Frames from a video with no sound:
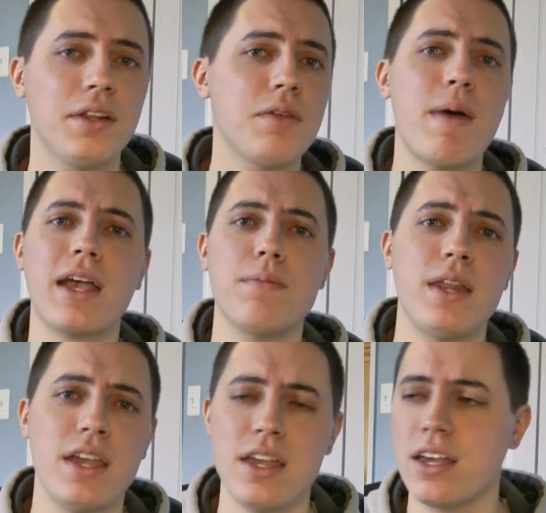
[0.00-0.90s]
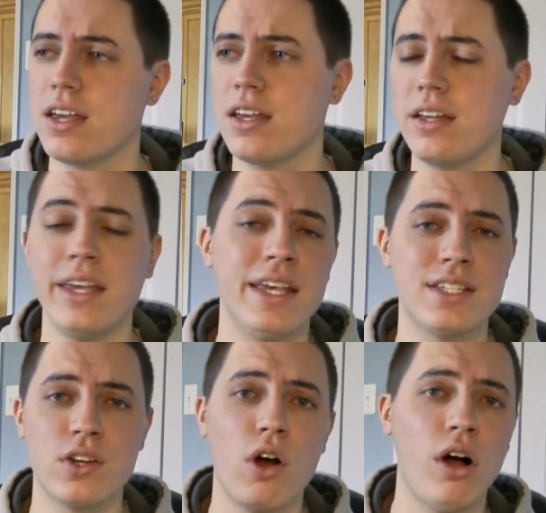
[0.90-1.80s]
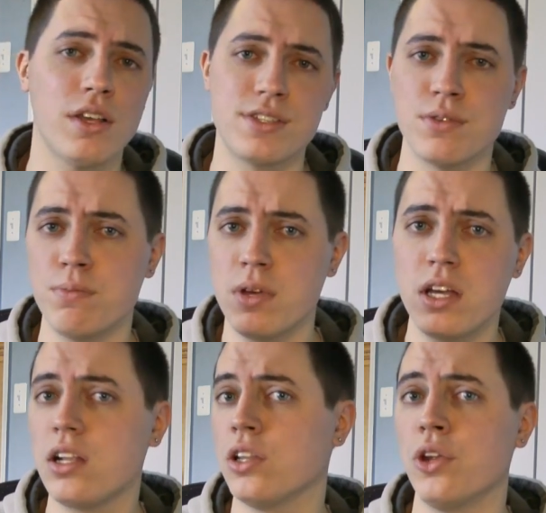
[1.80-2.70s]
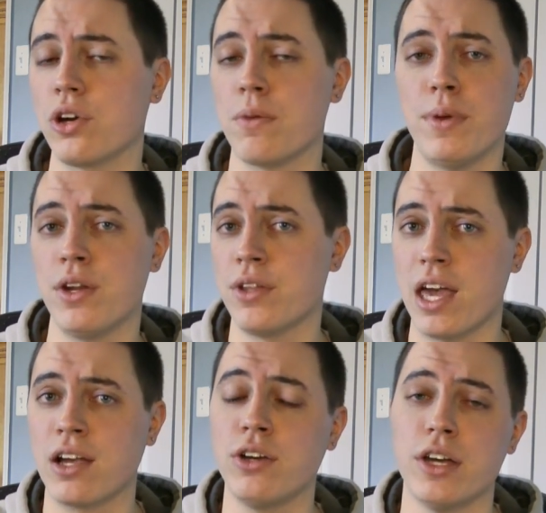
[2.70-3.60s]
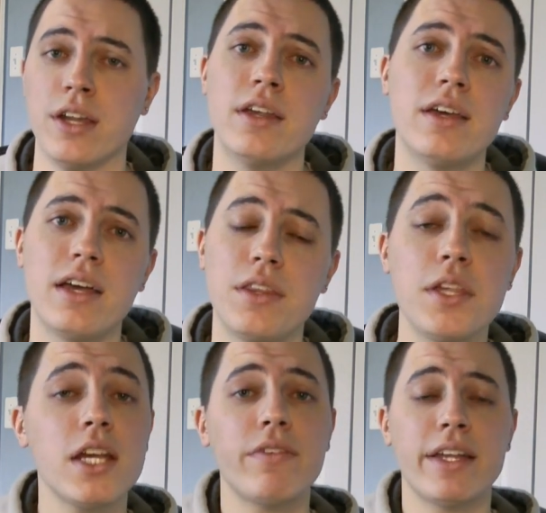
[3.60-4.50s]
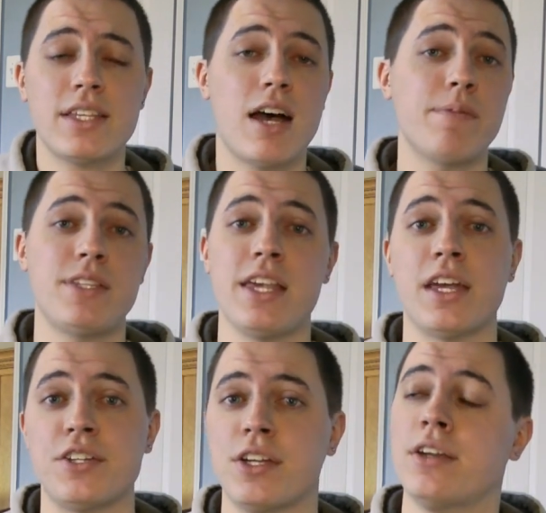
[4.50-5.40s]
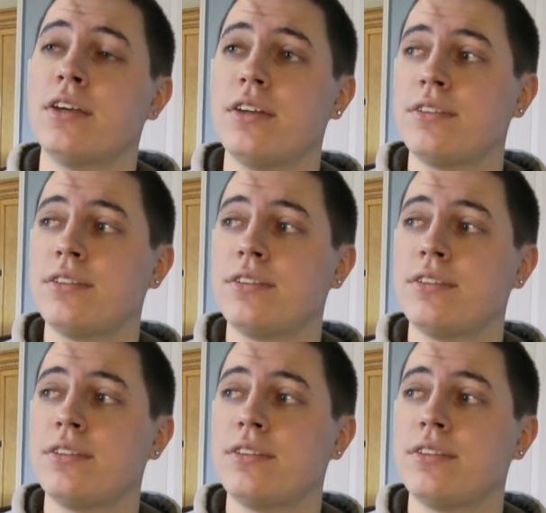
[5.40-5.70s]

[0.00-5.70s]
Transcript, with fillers: The Mac Mini is an awesome little computer that could. Think of like Thomas the Engine.